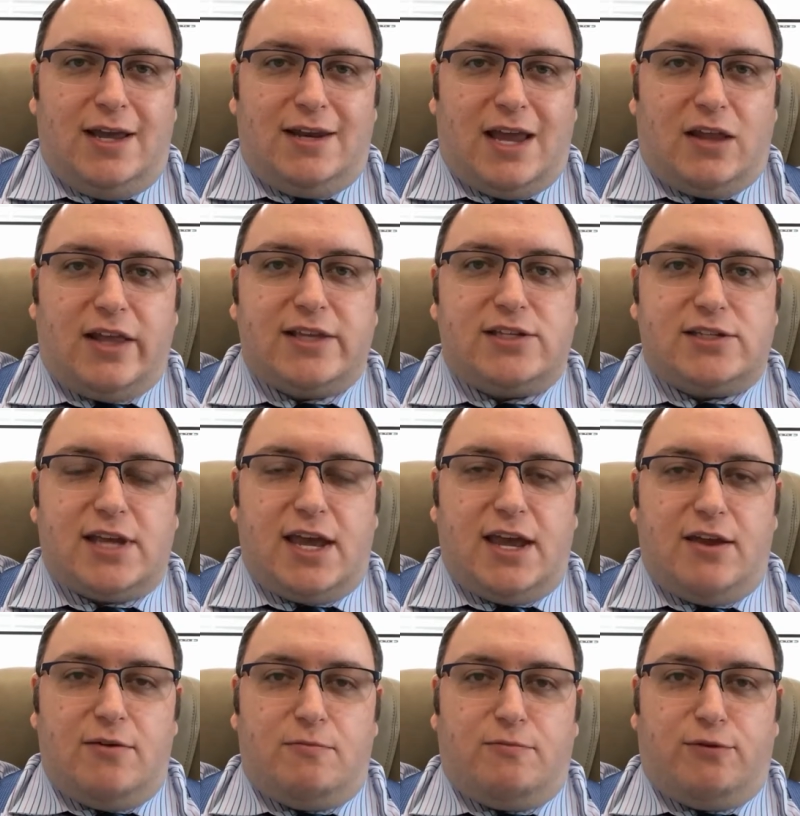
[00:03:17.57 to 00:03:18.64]
Now let's
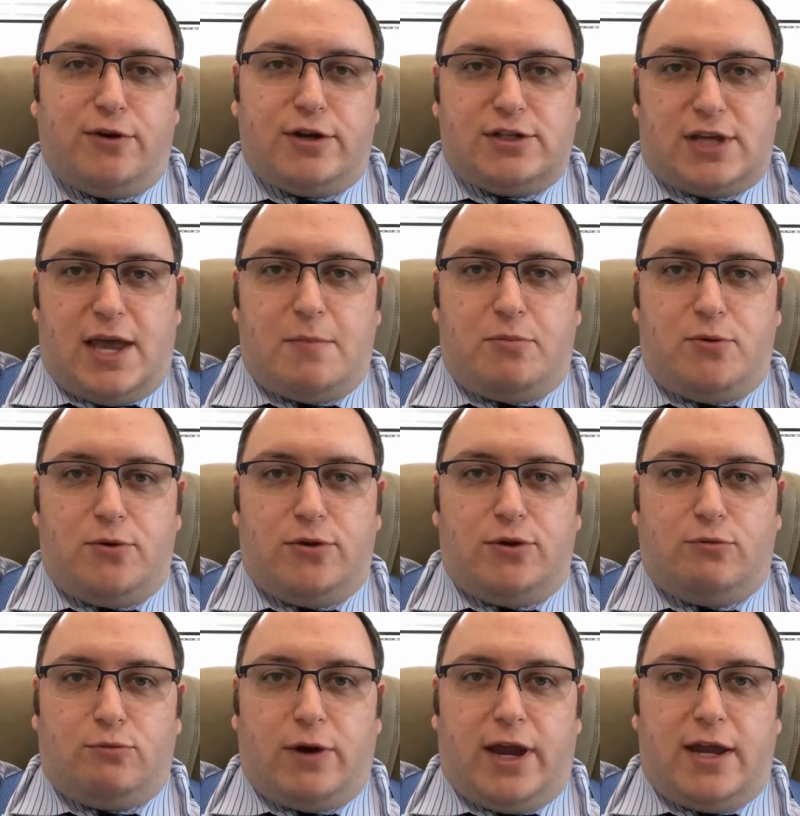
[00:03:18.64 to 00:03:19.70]
say, for example,
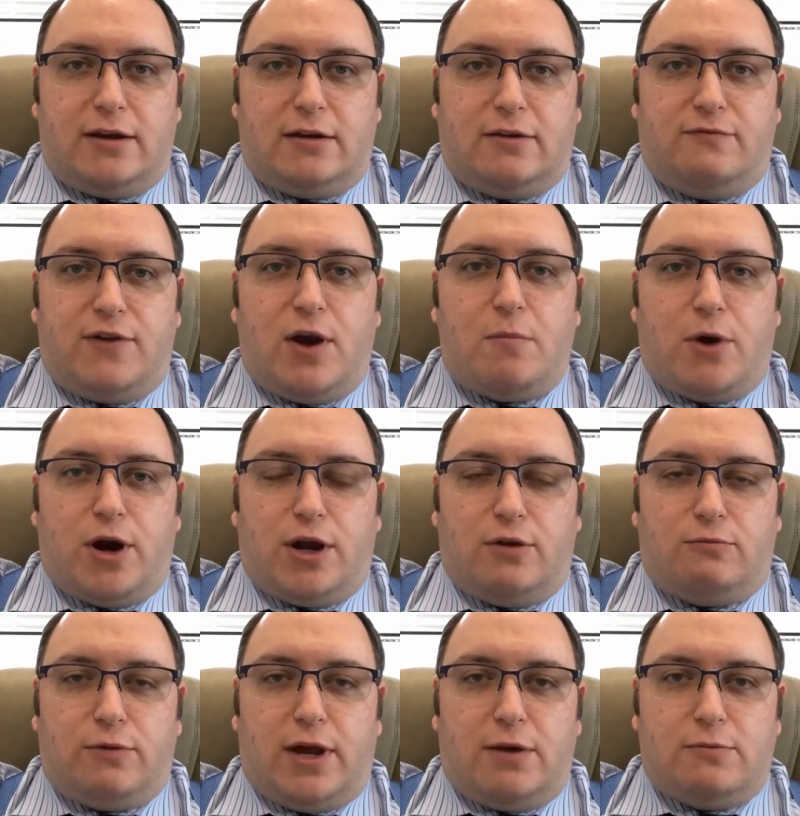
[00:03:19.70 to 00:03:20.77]
the fair market
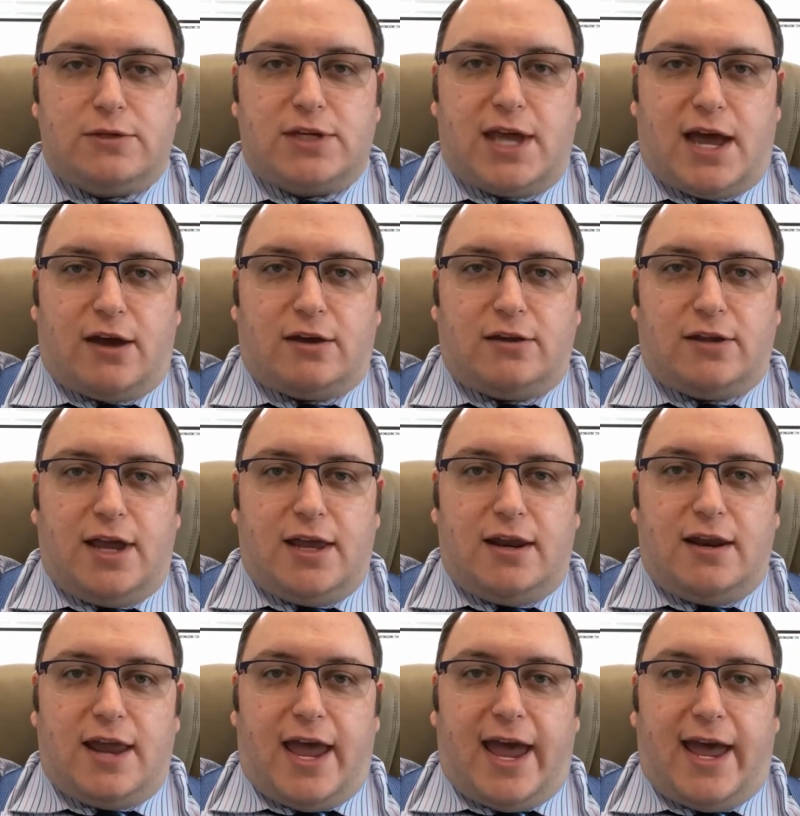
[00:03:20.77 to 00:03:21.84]
rent was
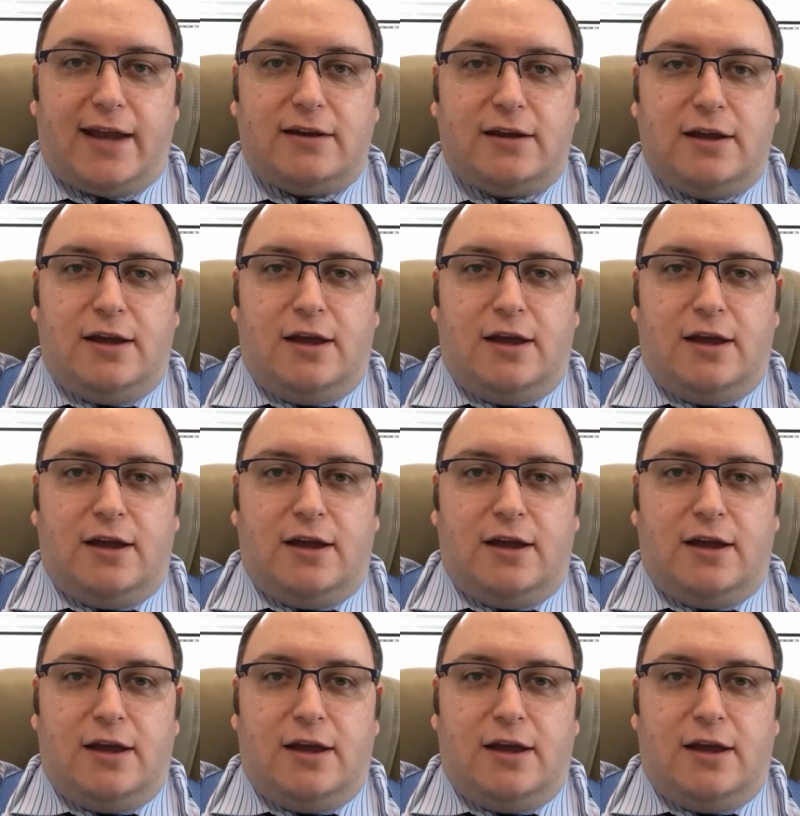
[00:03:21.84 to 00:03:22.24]
calculated at